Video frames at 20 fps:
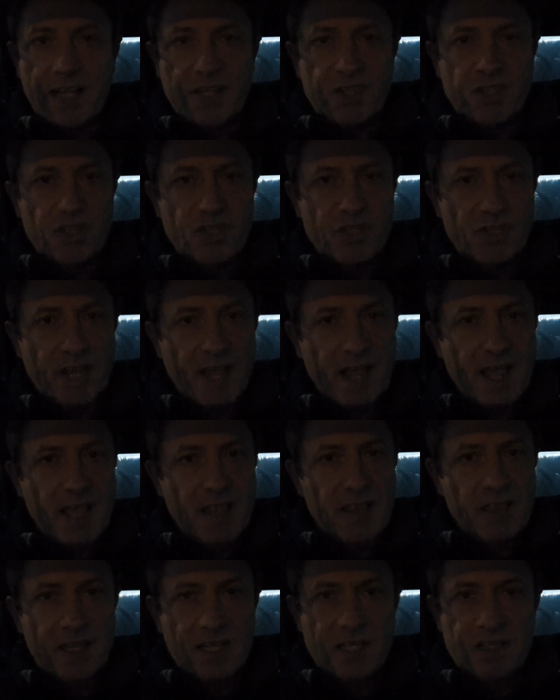and
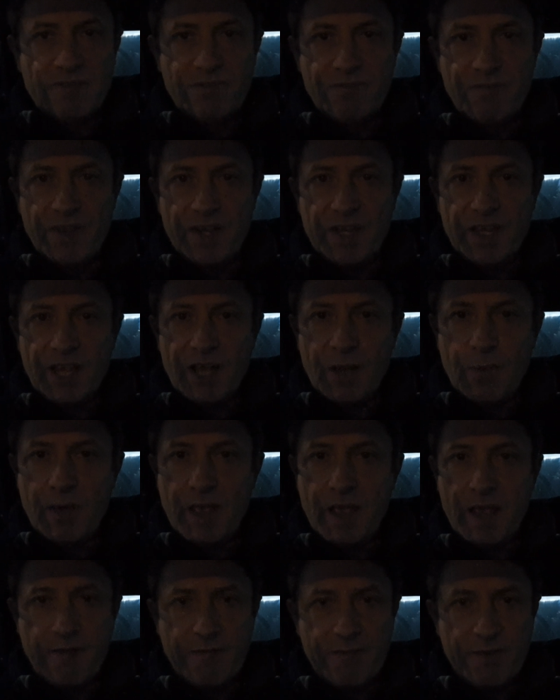share this video
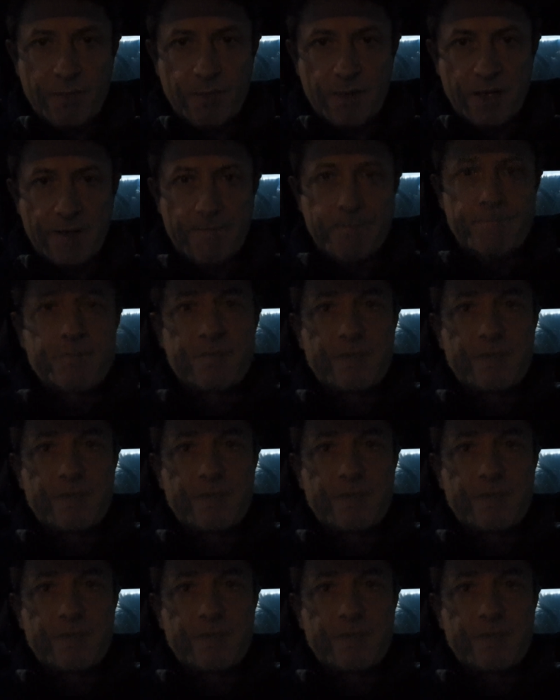everywhere.